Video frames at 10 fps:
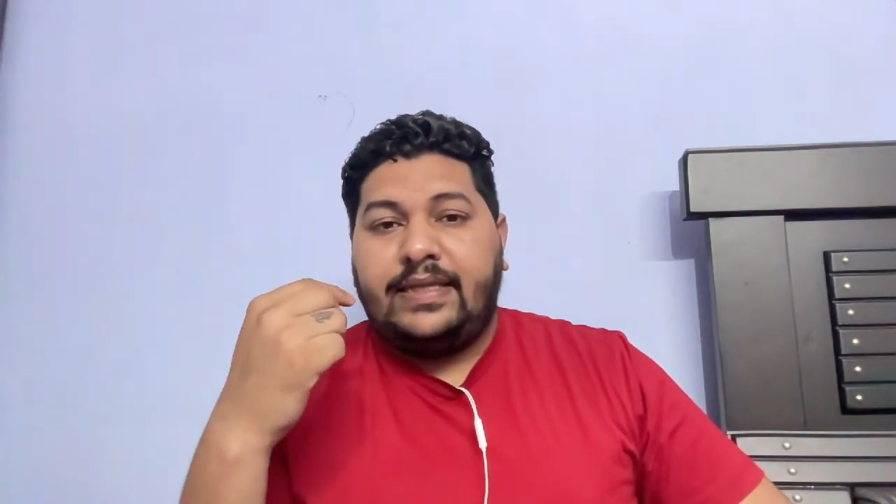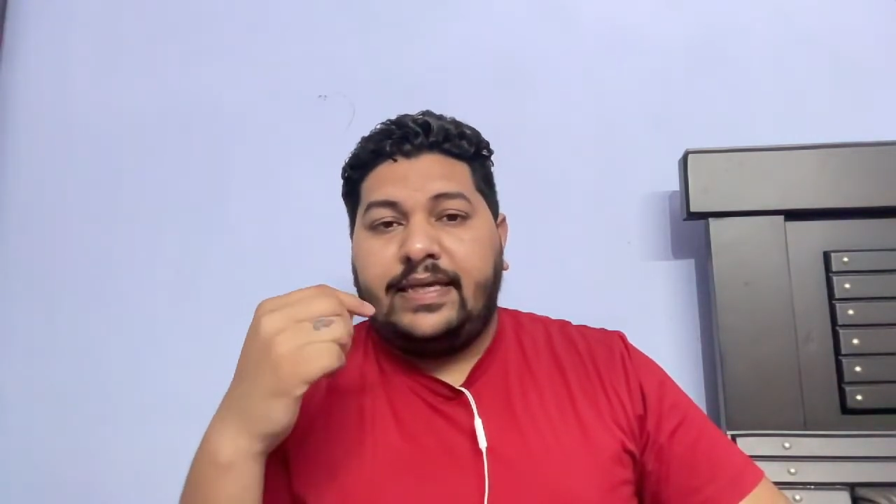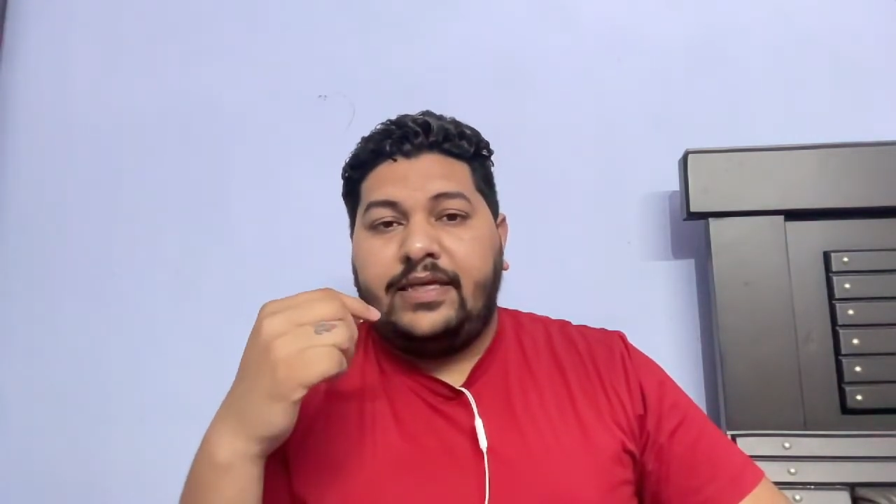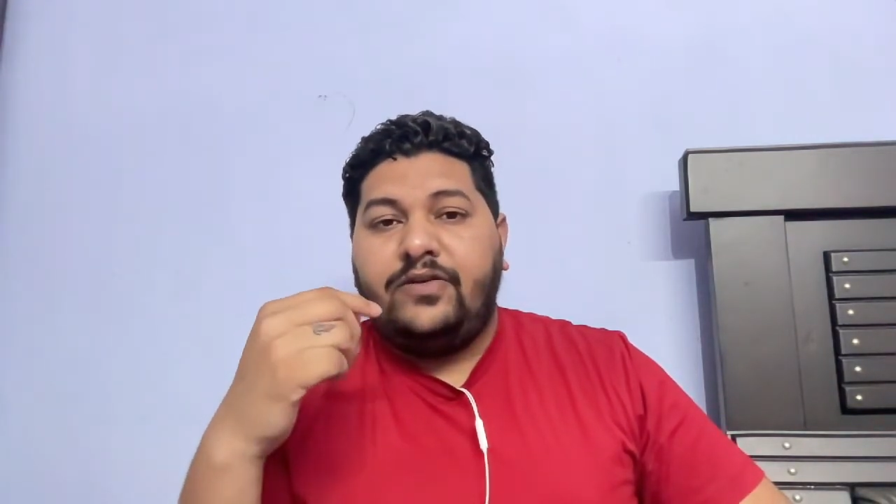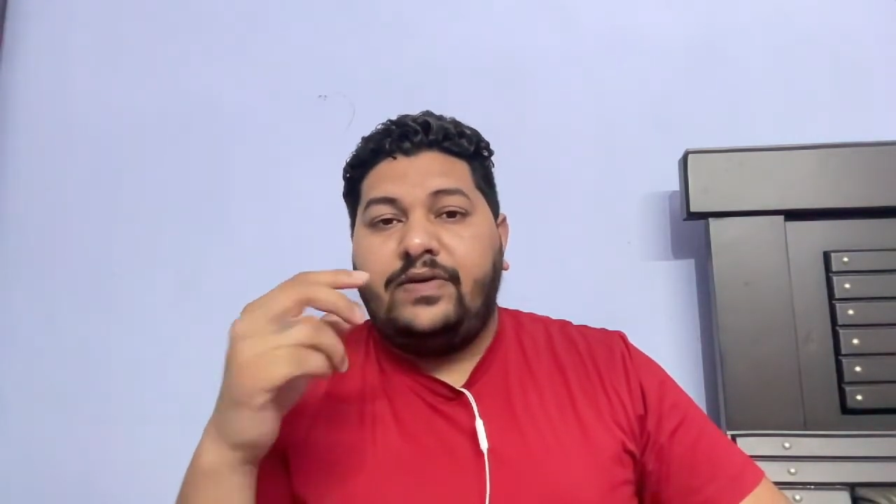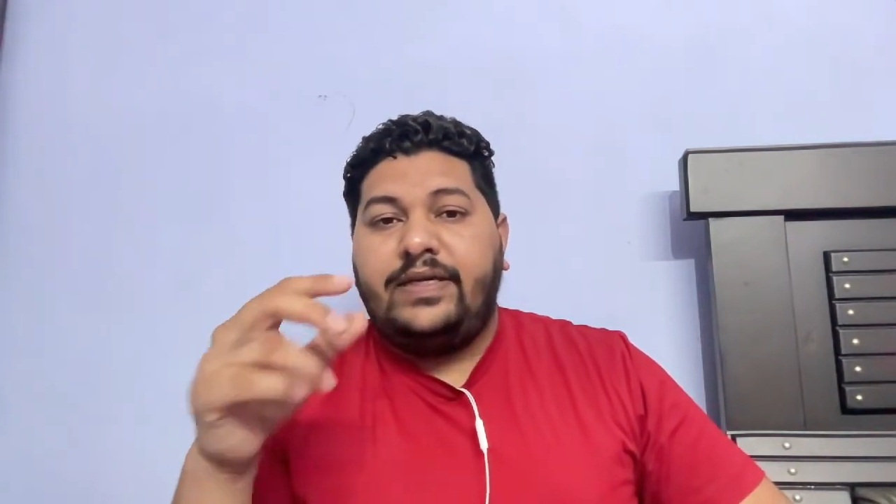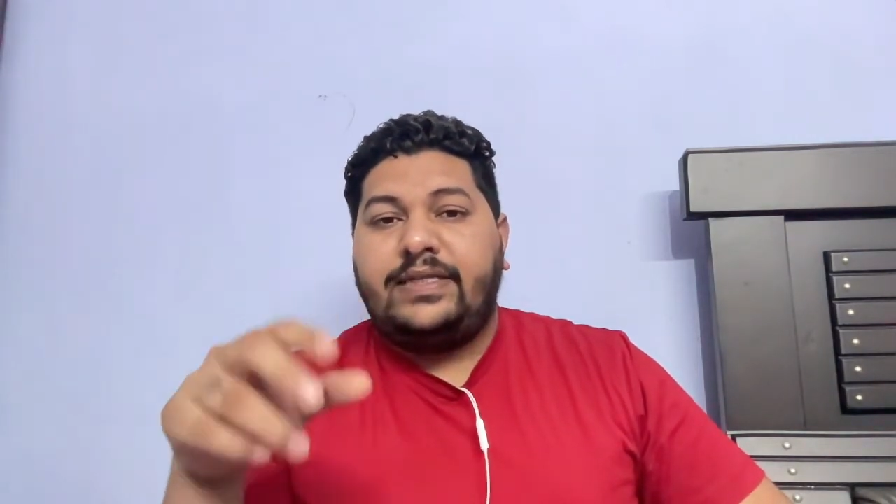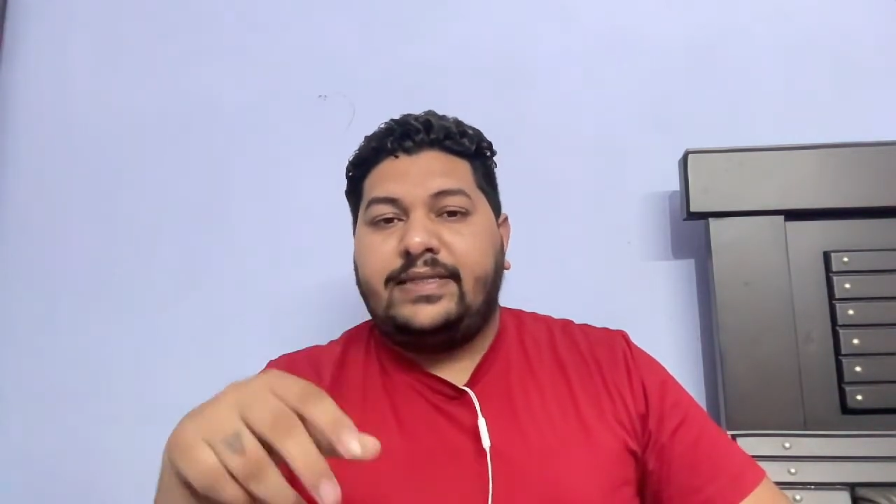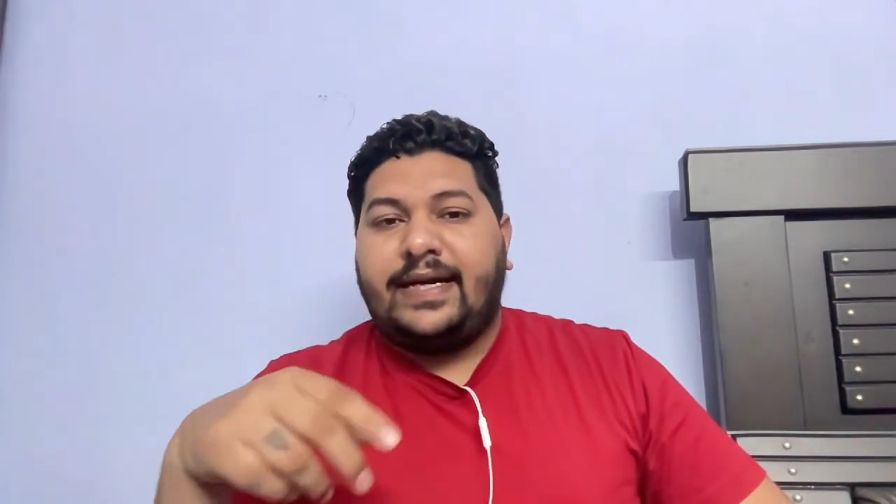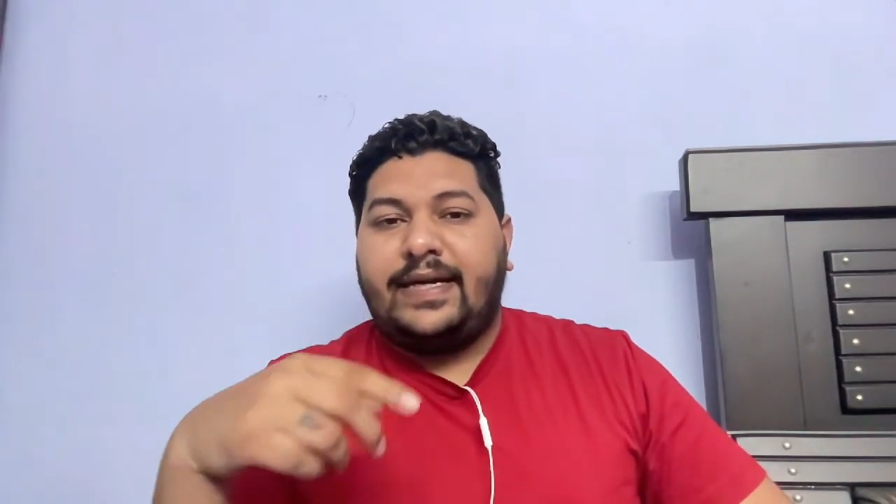then you will
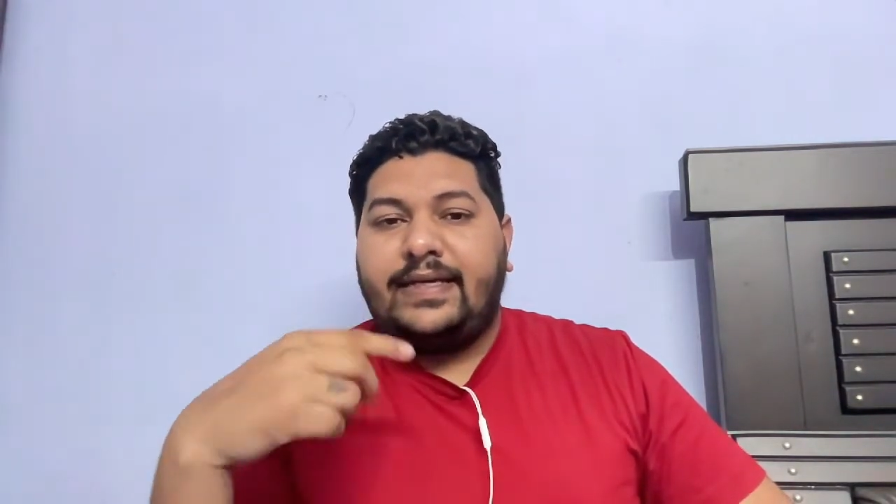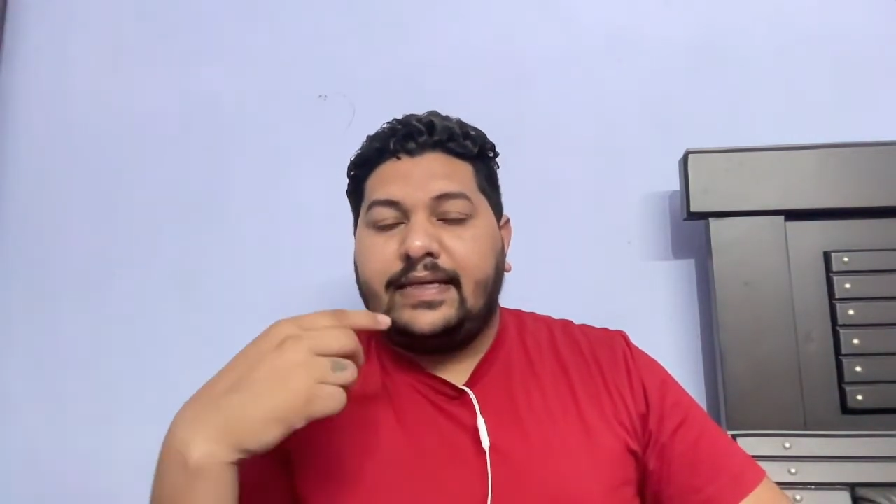start